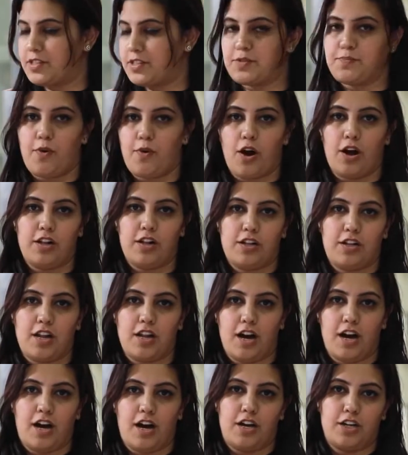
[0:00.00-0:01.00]
a small
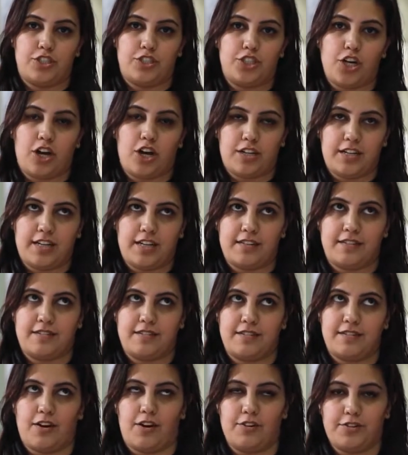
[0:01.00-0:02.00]

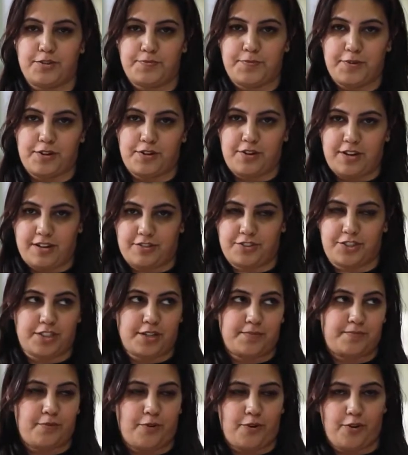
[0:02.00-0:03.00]
chocolate
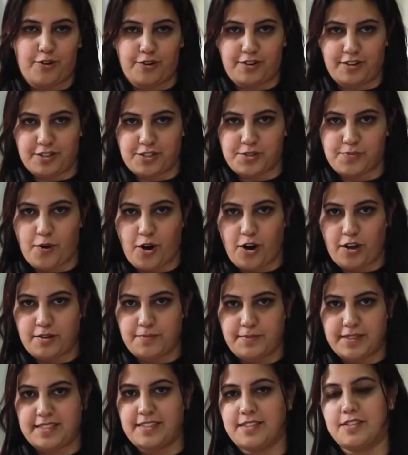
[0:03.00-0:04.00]
entrepreneurship or a small
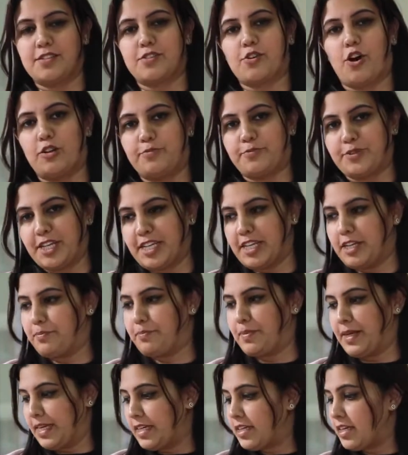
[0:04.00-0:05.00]
business called Pretty
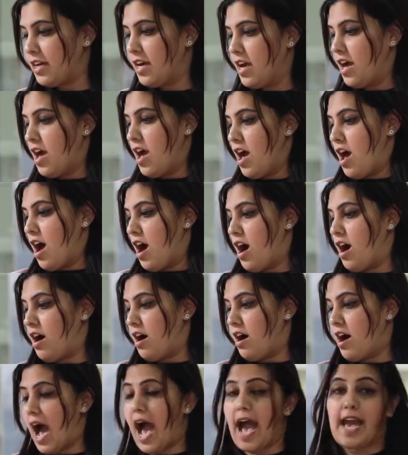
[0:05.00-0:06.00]
and Pink.
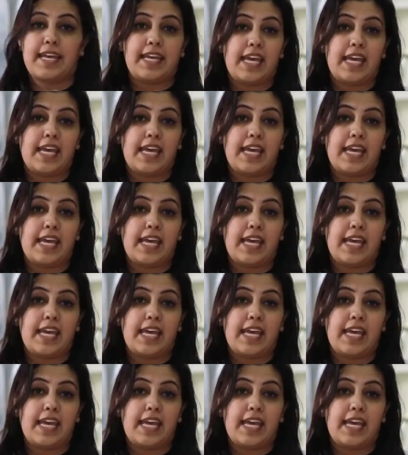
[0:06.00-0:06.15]
I